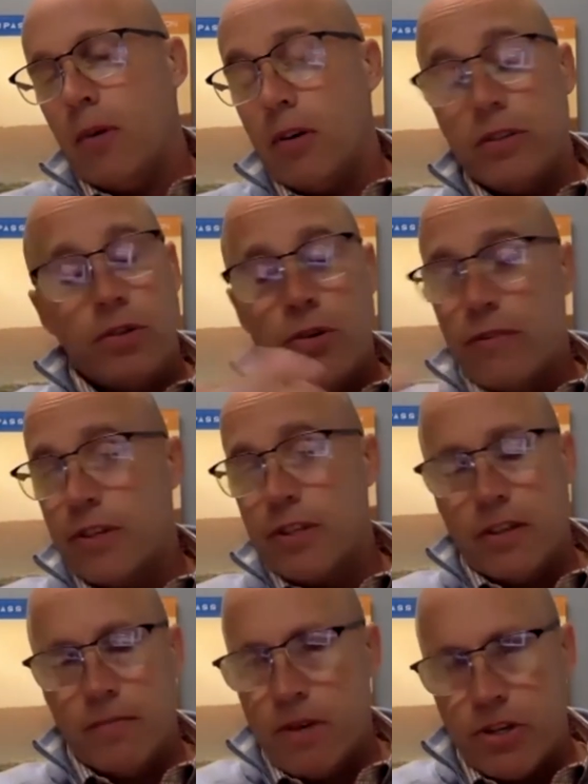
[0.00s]

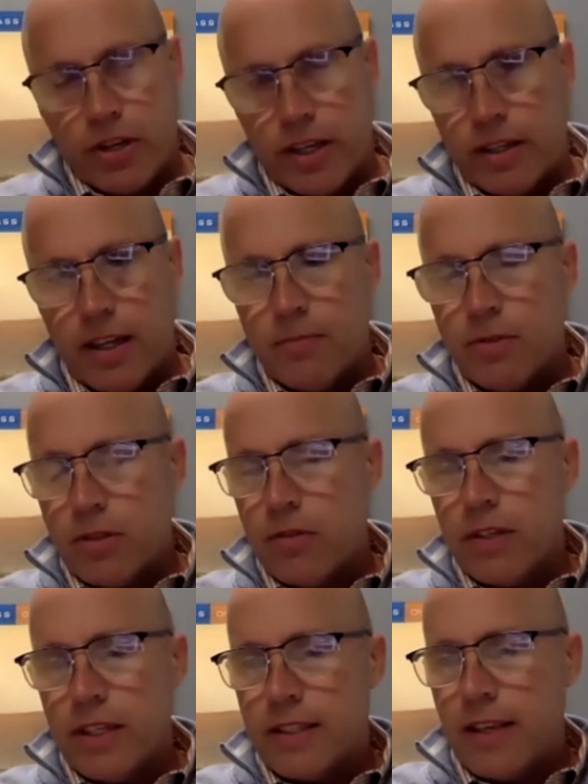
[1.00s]
University of Michigan comes
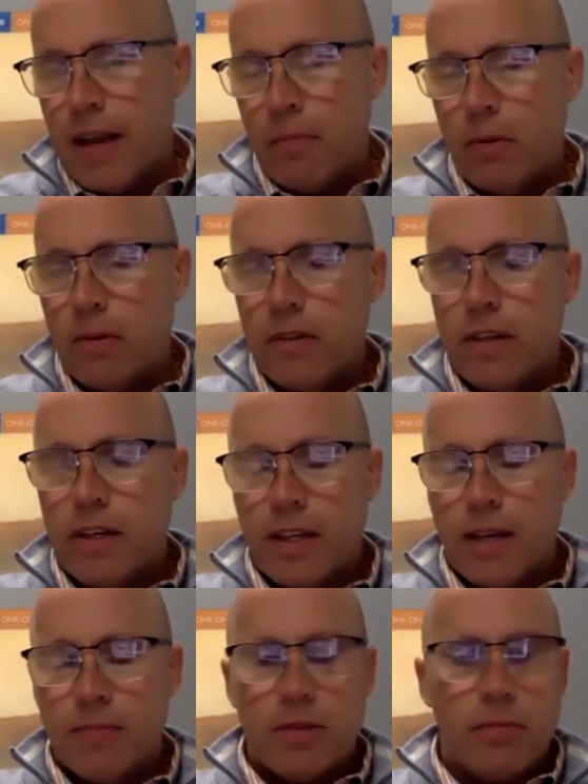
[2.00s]

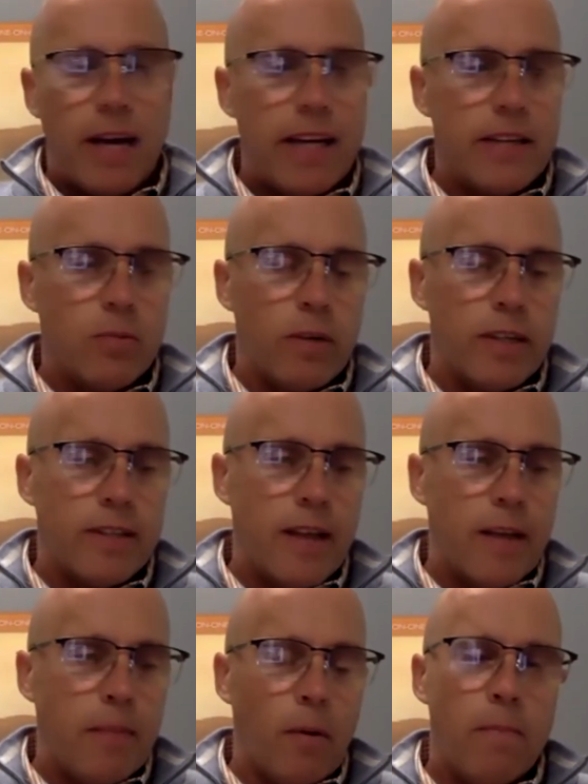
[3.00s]
to mind as one
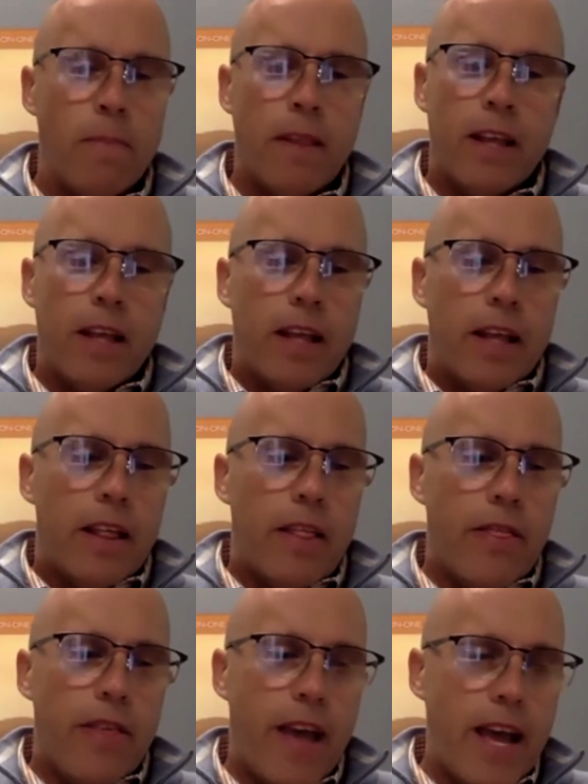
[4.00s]
example.
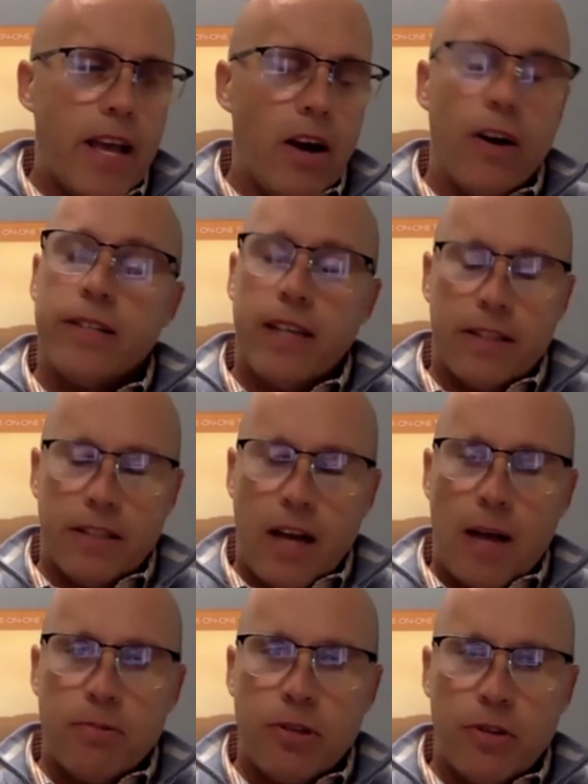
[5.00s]
They are test
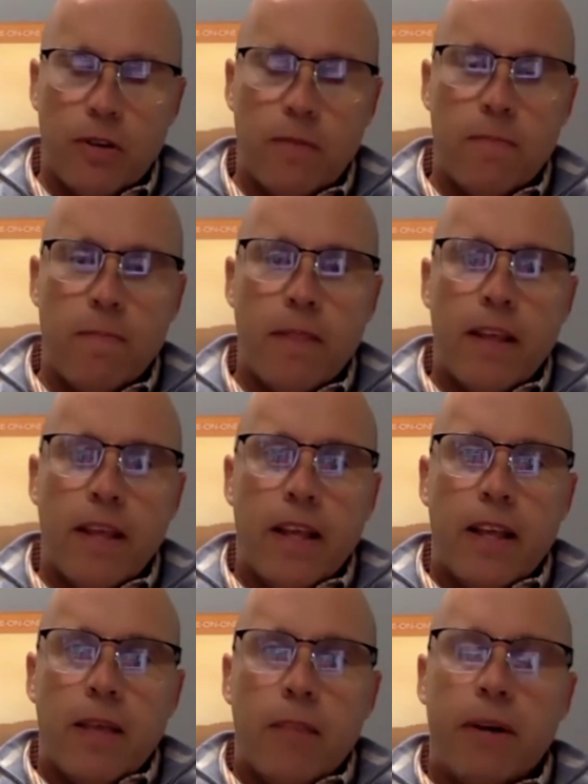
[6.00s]
optional,
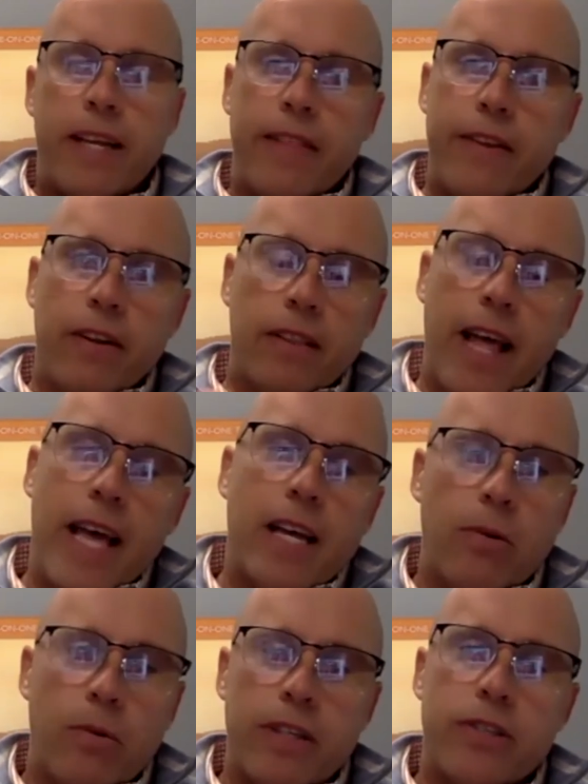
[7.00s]
but in their
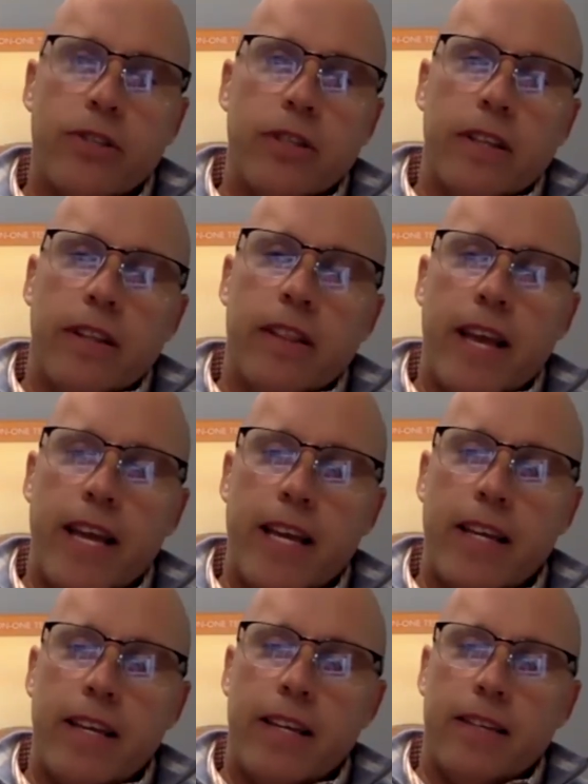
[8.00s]
language, they